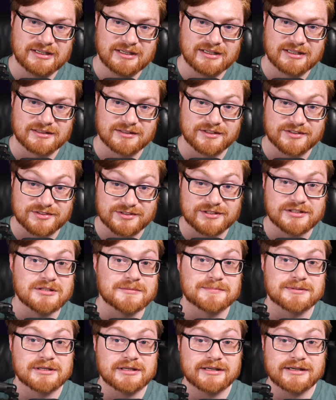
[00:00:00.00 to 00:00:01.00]
let's
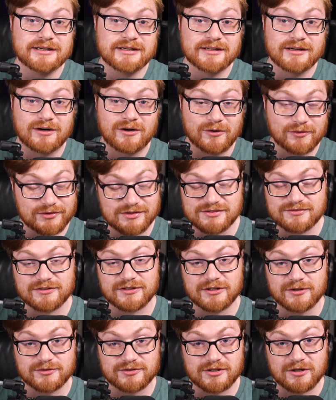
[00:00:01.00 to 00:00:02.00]
keep all these
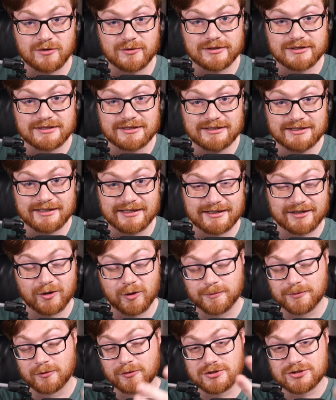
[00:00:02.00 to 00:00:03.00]
videos going. And I
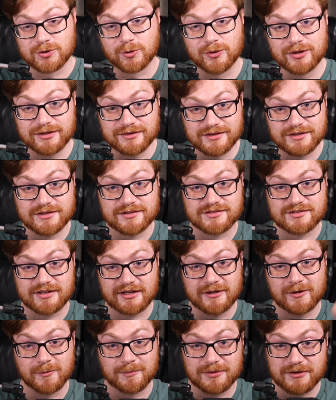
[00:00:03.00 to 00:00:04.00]
hope you're enjoying these.
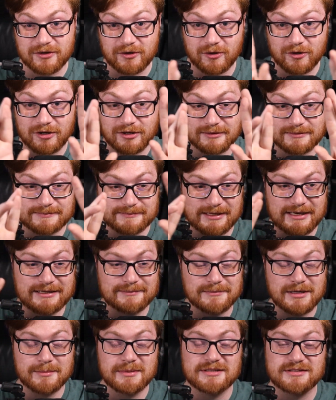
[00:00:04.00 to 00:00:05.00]
I hope they are, hey,
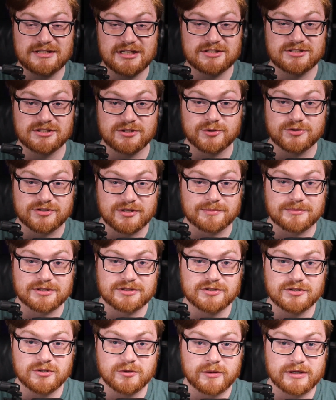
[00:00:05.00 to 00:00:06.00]
maybe teaching you something
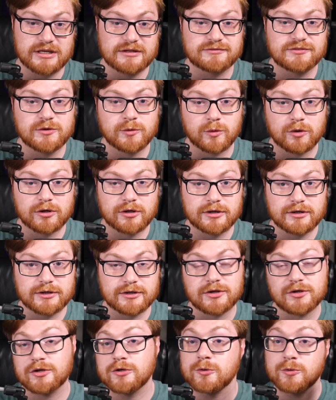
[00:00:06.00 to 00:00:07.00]
new if you are
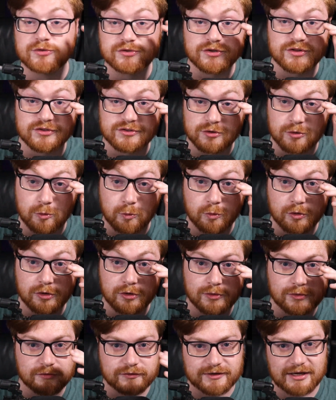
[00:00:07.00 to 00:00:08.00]
new to this whole
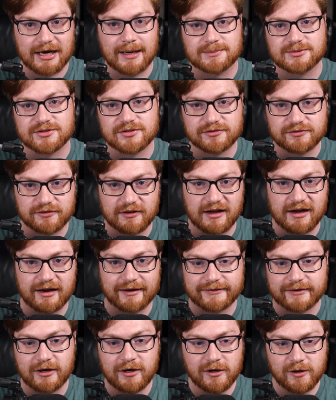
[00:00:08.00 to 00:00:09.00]
world of Capture the
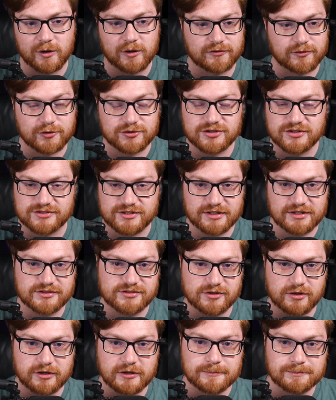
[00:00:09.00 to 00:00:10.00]
Flag, or if you're just getting
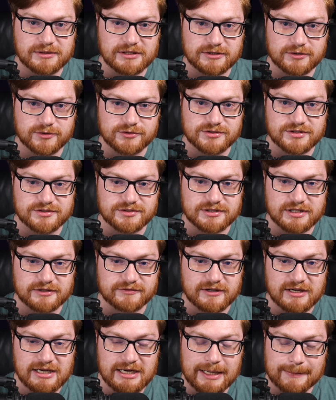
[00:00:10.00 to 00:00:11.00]
started in Pico CTF,
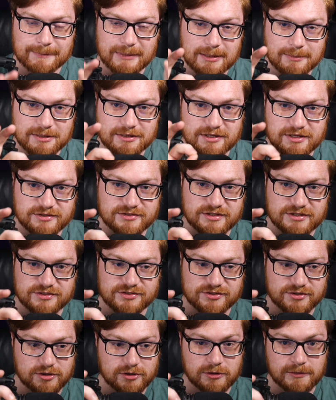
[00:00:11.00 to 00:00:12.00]
maybe these can
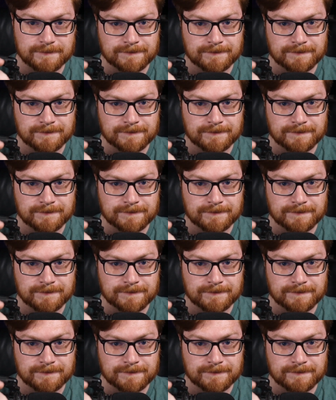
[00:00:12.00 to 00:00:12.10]
still